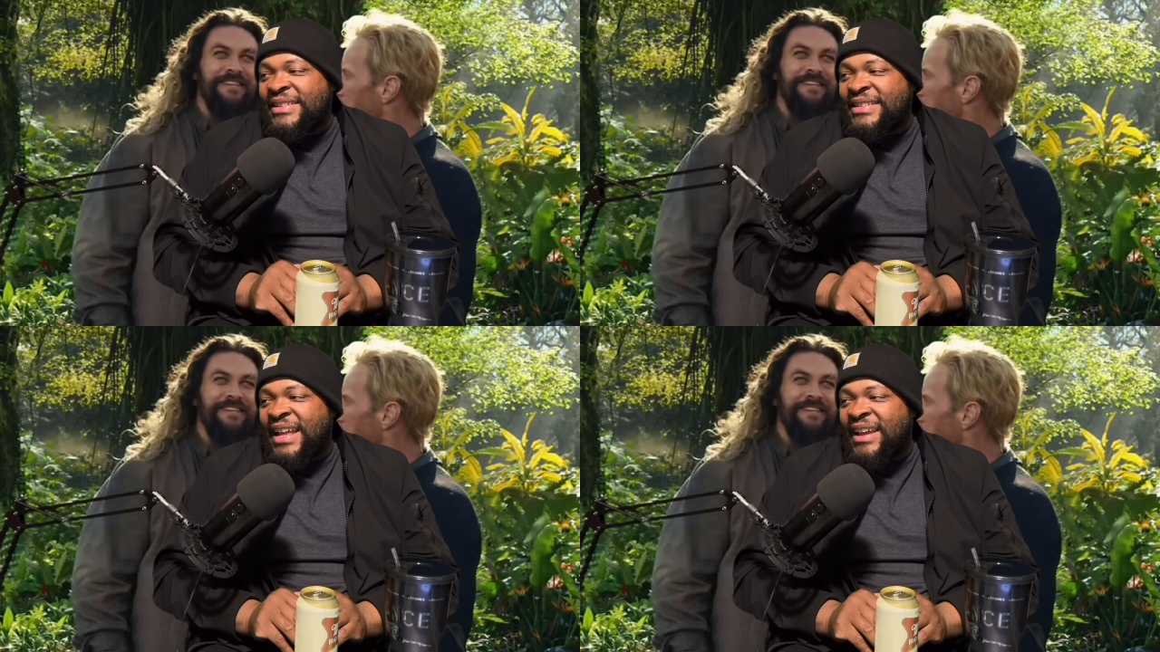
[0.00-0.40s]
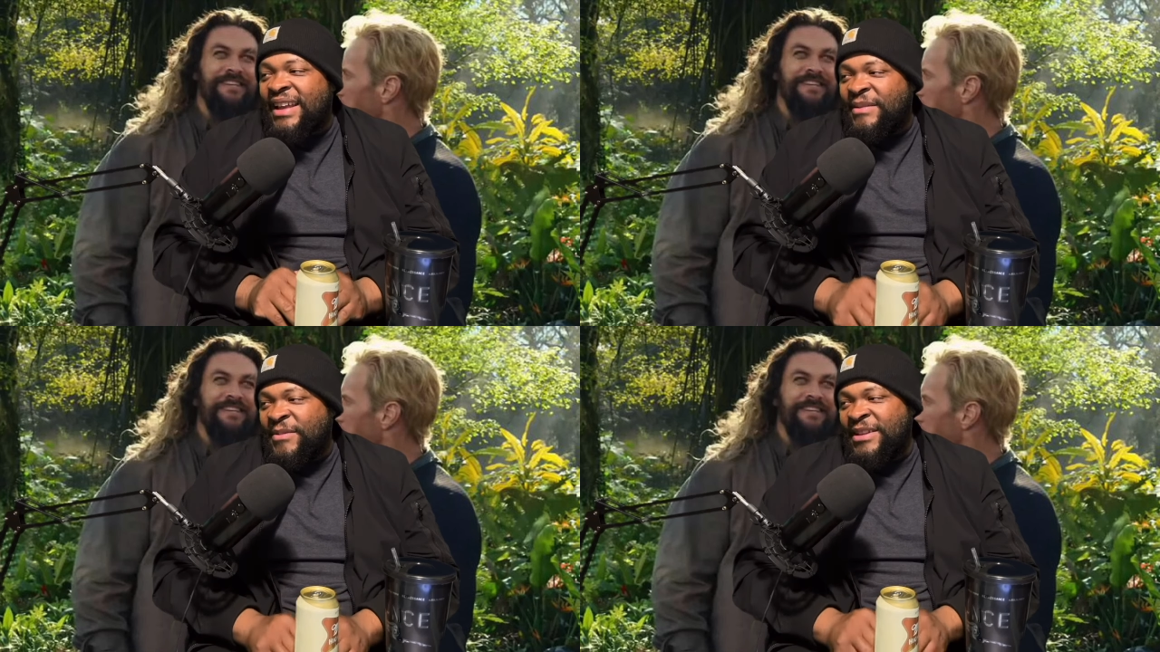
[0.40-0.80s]
Speaker 1: his life
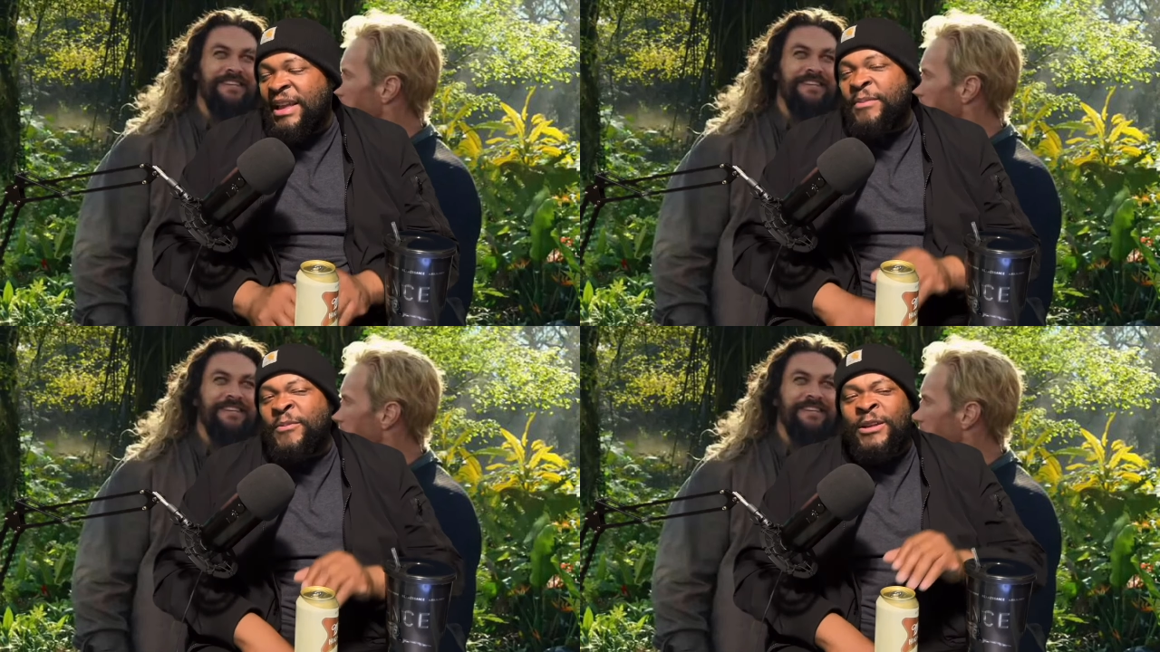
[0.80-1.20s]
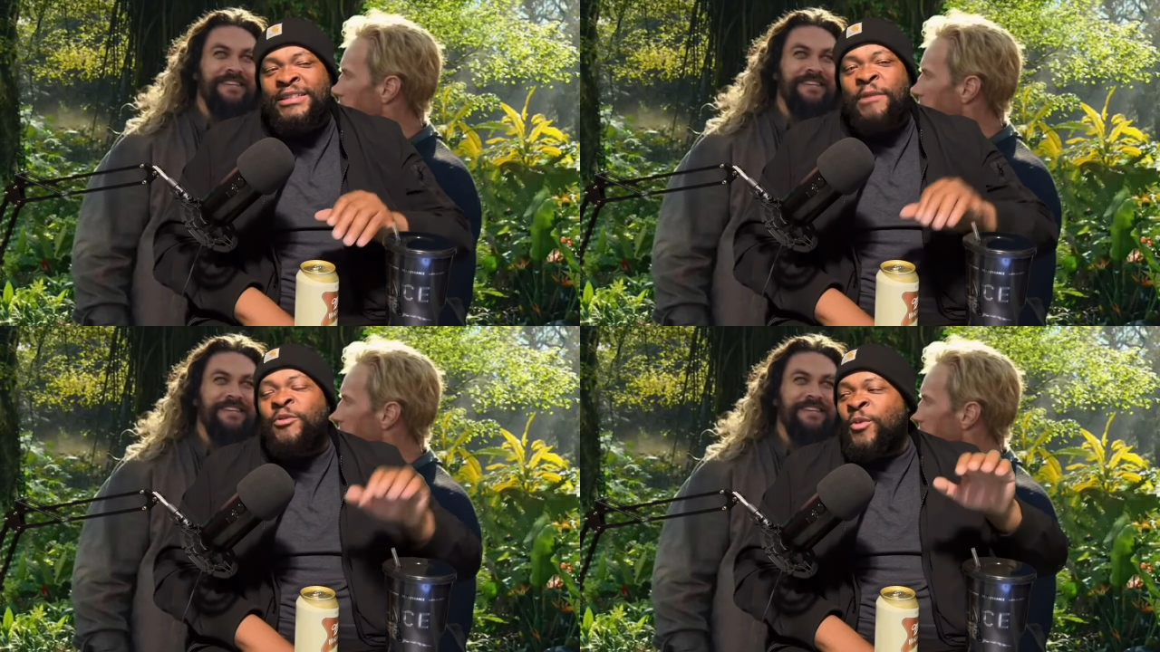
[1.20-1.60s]
because right. that plus
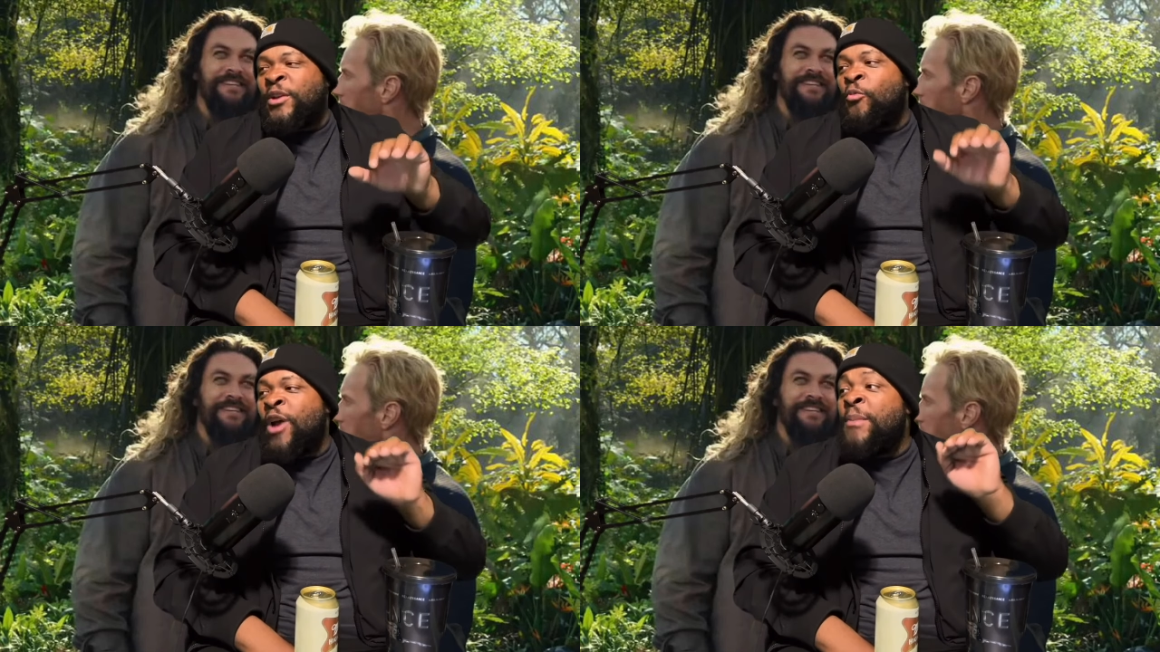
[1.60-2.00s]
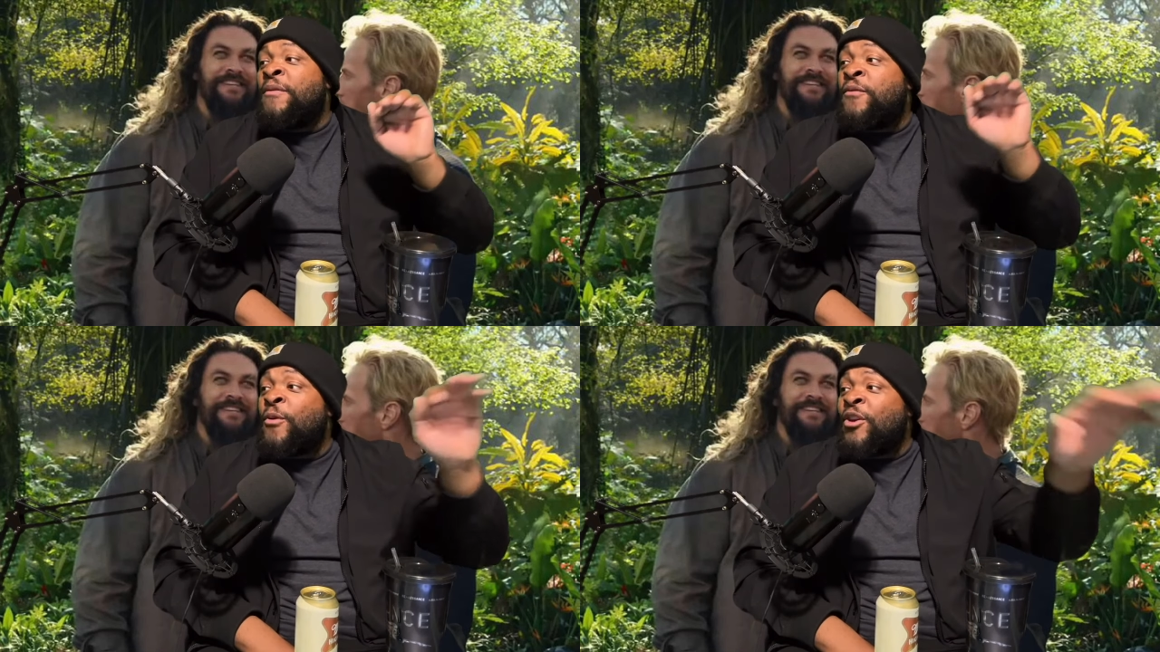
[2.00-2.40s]
that was written way
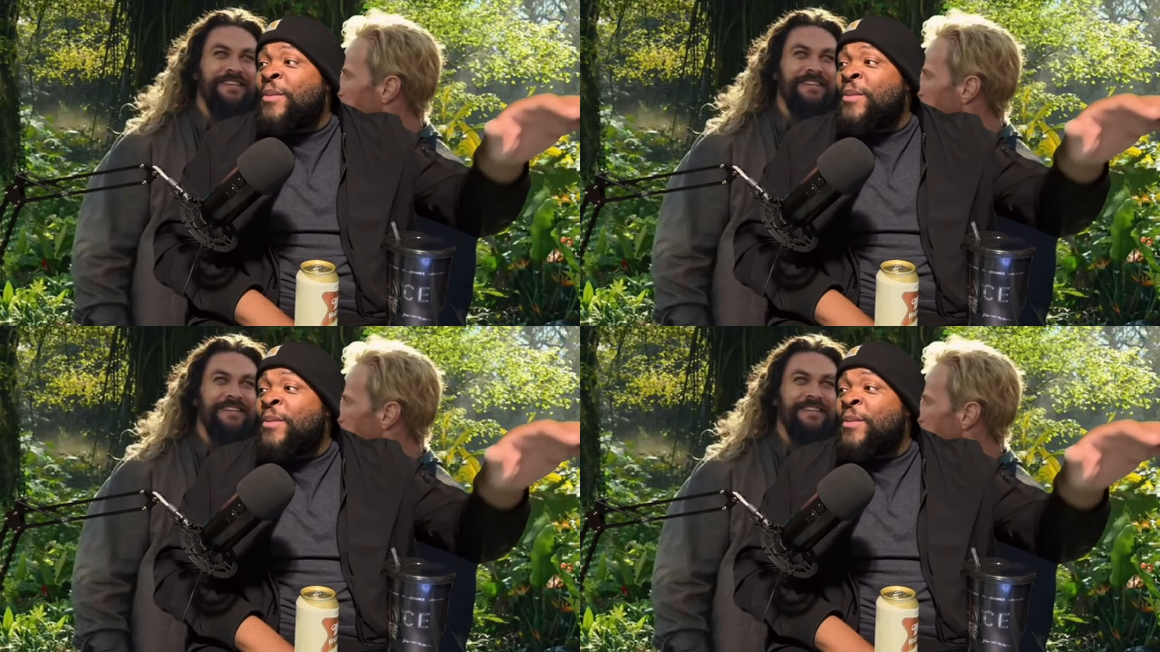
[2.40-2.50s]
before him